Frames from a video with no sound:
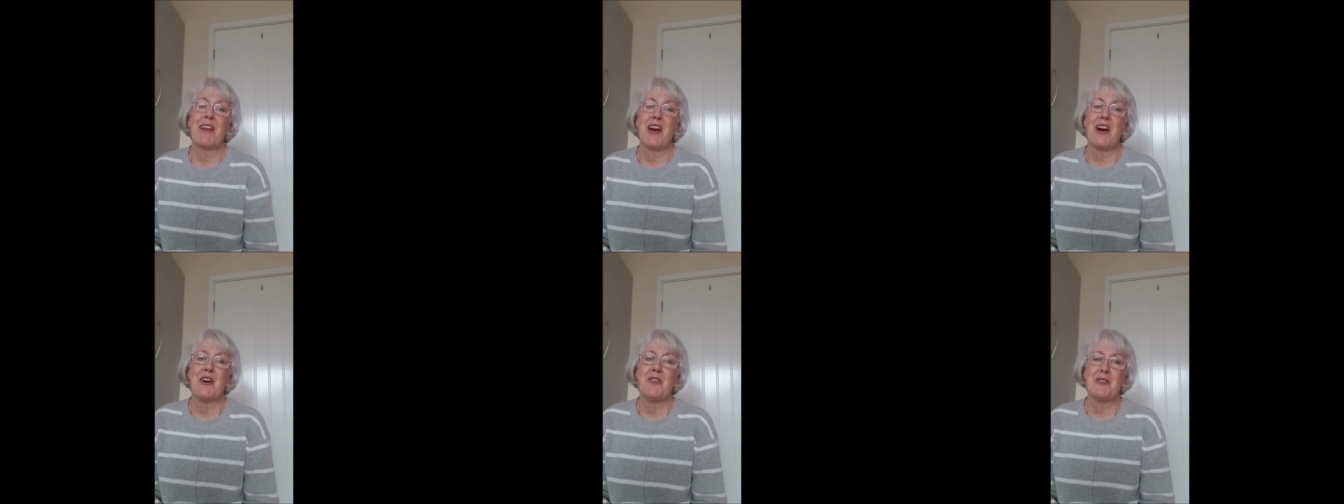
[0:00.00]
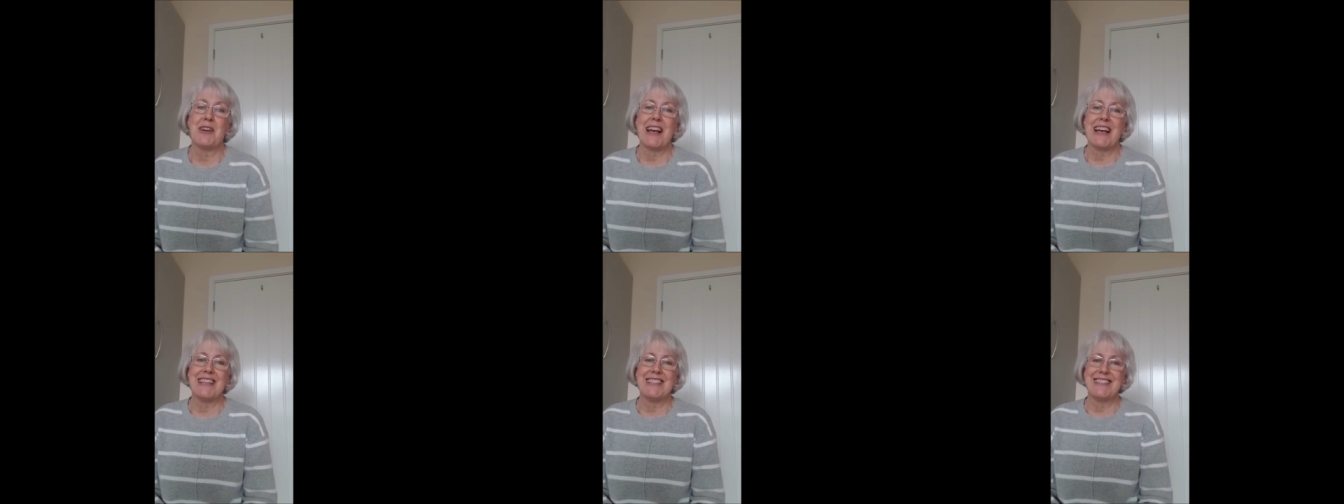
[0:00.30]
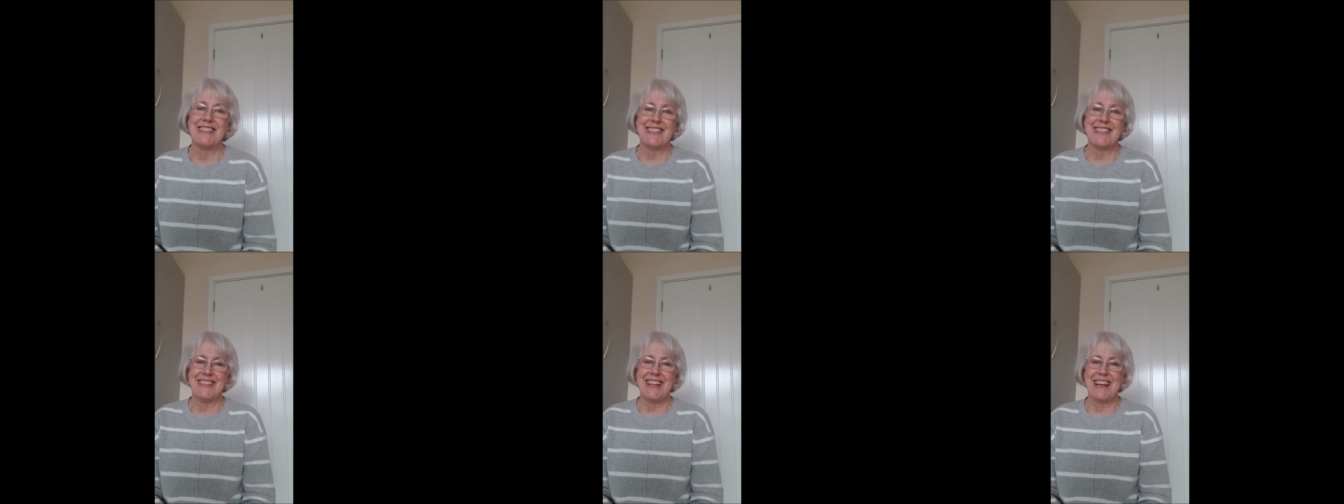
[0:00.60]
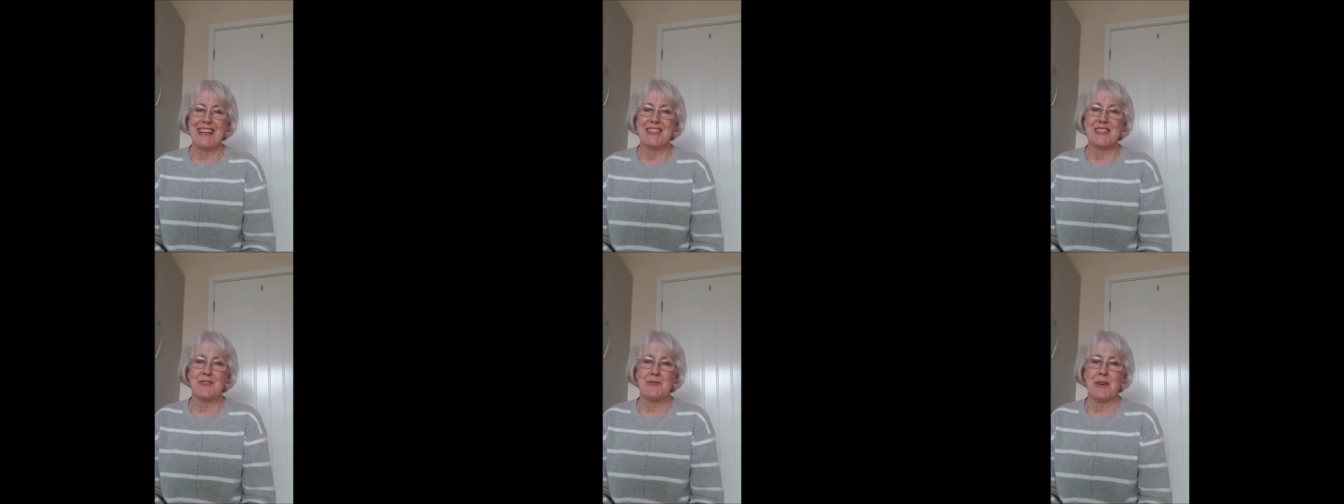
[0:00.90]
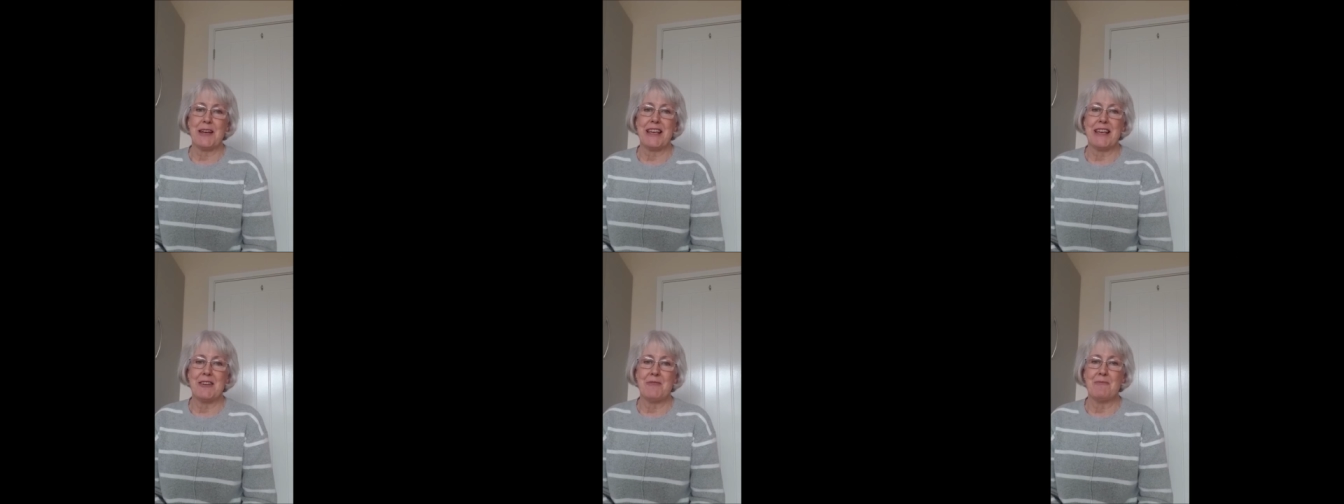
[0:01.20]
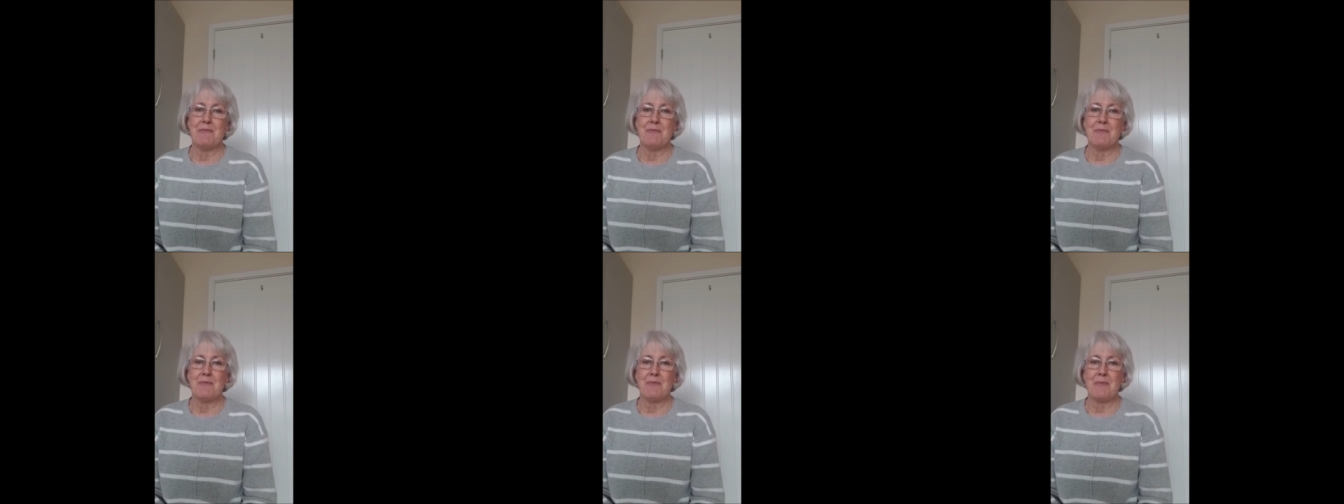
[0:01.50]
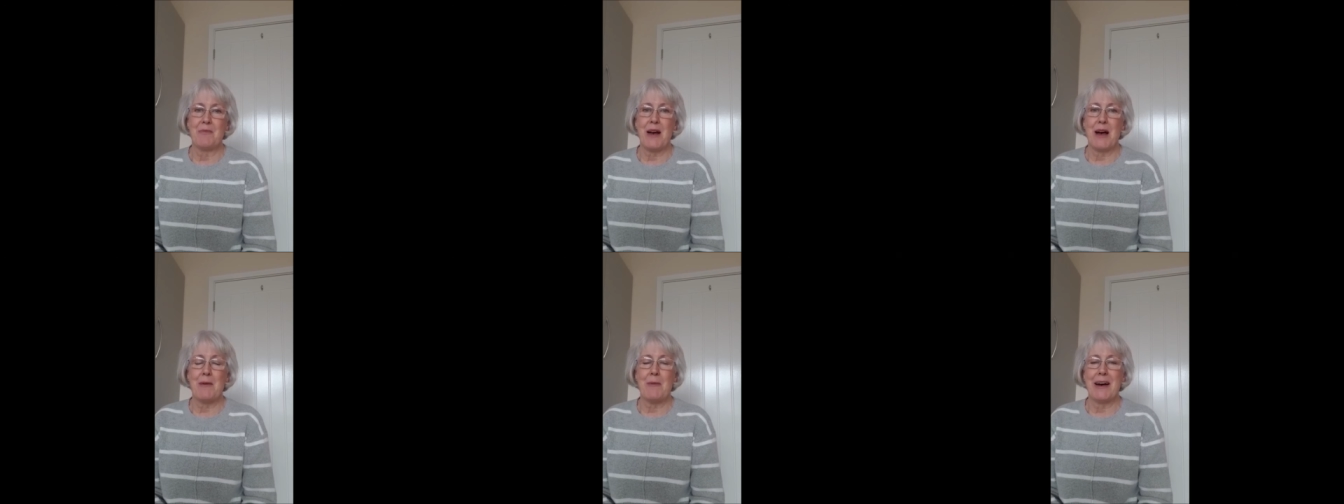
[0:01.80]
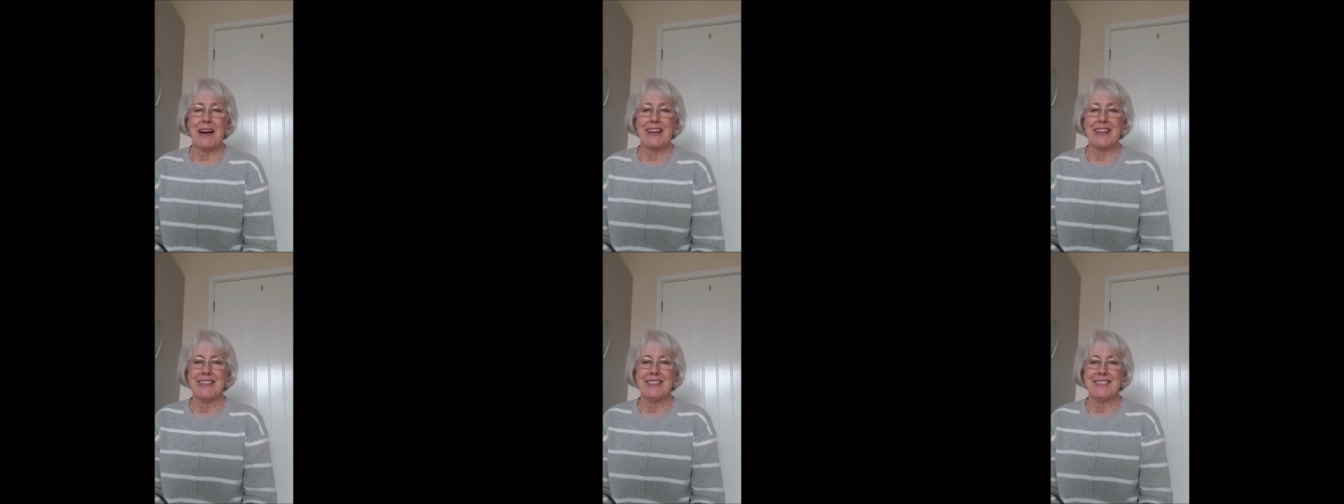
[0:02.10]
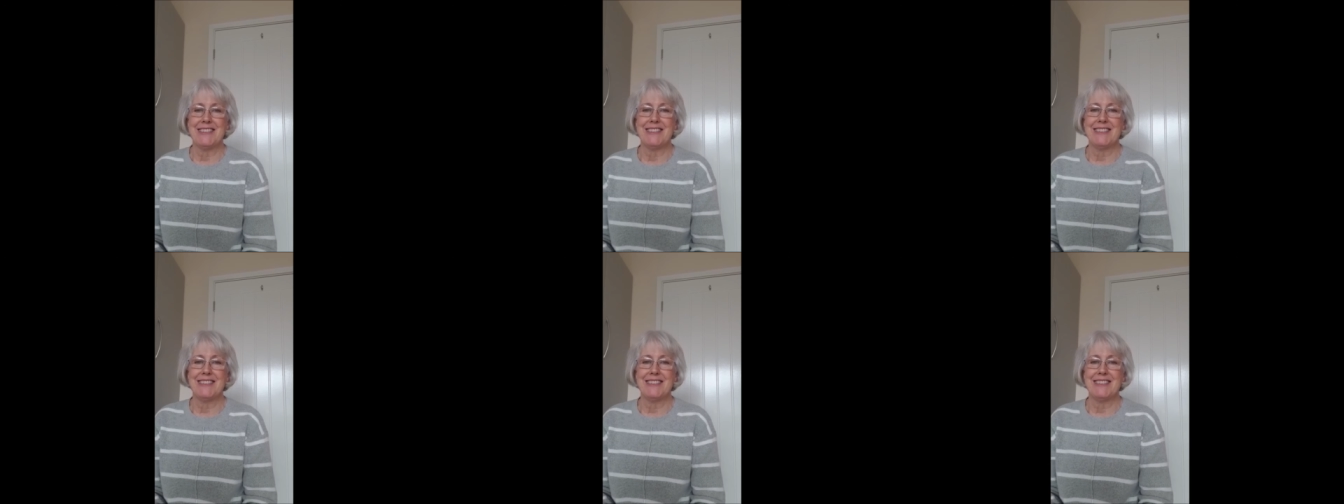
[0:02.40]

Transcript: Okay, see you next week. Bye-bye.